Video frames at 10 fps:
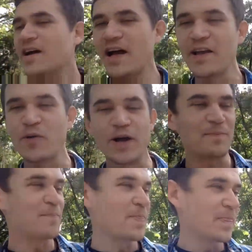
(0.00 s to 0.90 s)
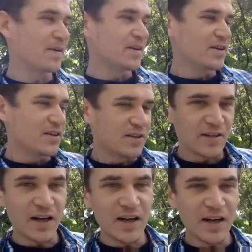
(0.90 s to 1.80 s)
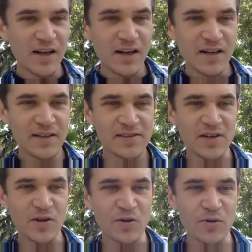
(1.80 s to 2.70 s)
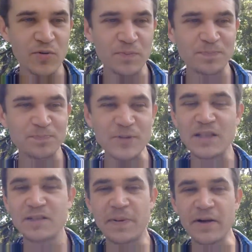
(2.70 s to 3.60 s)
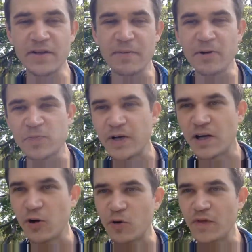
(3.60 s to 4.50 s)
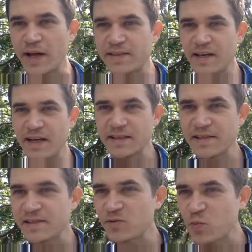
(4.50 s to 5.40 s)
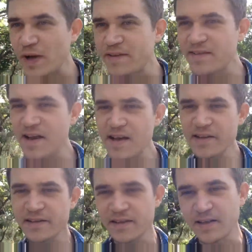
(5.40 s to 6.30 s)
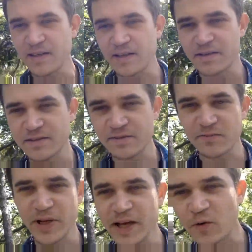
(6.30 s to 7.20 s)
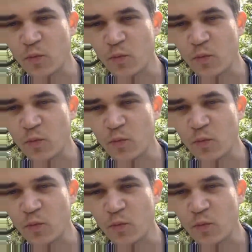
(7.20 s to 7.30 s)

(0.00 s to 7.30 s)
Anyway, so it's apparently supposed to be a cold night tonight. This is Wednesday. We had a